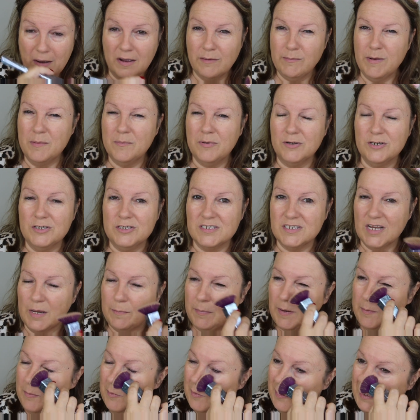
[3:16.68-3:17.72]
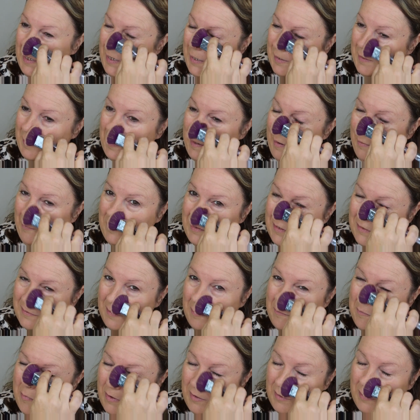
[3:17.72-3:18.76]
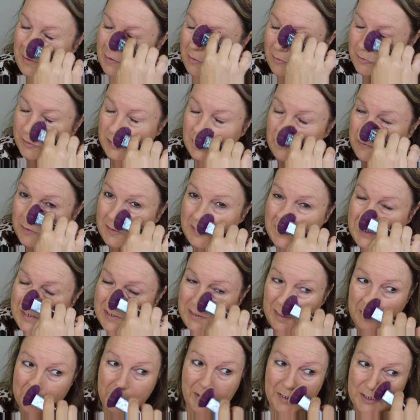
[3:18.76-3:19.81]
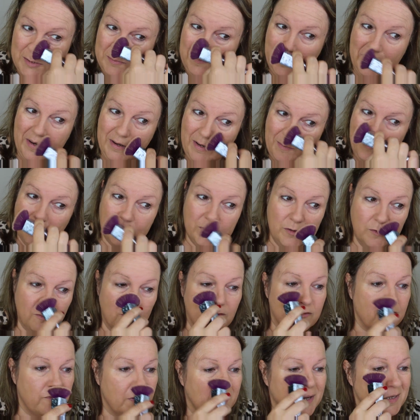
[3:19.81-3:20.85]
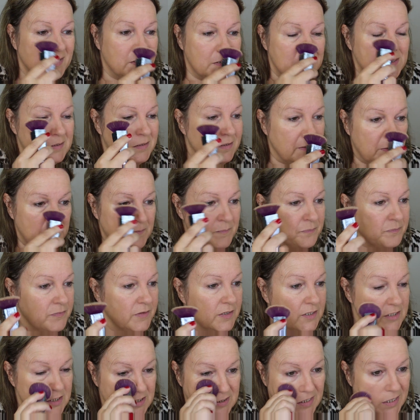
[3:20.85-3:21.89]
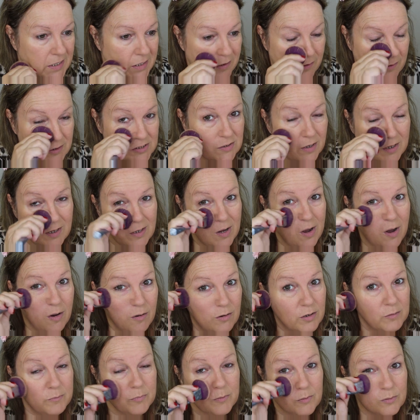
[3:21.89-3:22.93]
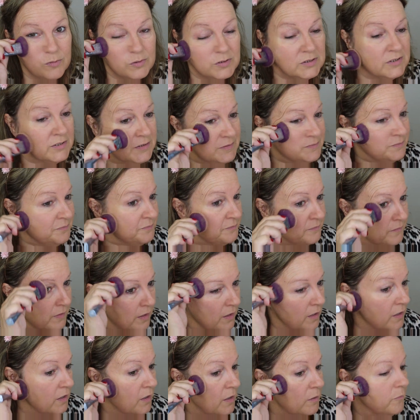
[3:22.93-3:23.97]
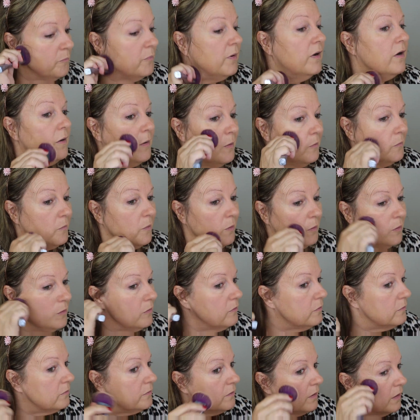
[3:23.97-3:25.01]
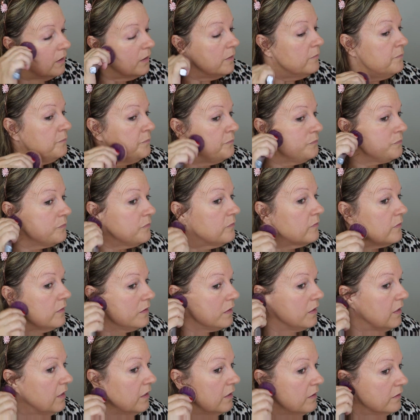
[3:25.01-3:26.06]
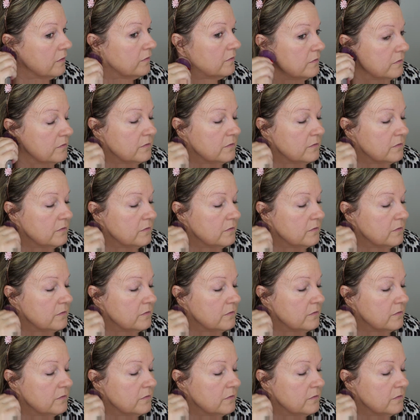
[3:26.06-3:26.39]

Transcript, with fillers: I remember I used to see people years ago and just think, my God, you've got so much makeup on your face. Your skin looks like cardboard. But um, yeah.